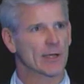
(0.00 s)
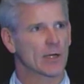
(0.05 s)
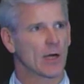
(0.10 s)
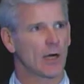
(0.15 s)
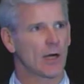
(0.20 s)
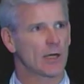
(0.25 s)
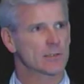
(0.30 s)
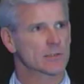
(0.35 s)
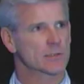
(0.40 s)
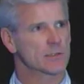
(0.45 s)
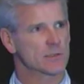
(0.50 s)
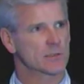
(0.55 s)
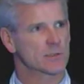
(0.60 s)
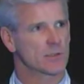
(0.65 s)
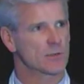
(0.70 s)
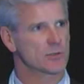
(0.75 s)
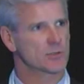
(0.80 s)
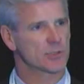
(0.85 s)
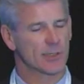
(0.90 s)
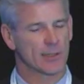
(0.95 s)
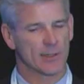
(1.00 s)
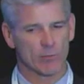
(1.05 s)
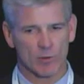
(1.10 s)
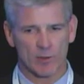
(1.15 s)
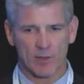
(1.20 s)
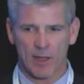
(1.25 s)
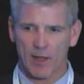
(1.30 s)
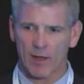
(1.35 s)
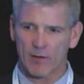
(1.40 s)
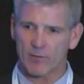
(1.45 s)
cost associated
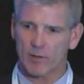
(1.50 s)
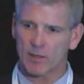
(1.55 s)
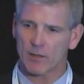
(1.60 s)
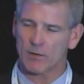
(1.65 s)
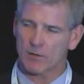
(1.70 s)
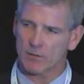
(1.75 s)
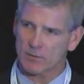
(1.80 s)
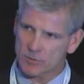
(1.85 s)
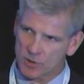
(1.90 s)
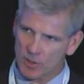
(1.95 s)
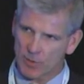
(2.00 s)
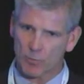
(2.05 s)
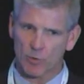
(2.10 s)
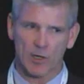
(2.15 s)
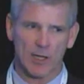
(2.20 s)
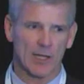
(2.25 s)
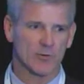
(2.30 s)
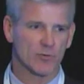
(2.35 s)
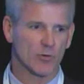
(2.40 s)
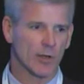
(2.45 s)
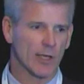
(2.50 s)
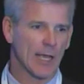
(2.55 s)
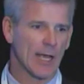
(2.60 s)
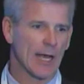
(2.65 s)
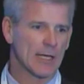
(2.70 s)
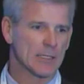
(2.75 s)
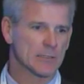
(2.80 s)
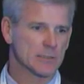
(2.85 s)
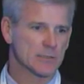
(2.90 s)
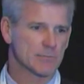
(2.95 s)
with having cheaper natural
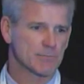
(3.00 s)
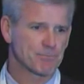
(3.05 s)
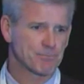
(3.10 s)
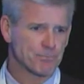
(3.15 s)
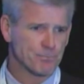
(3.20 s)
gas.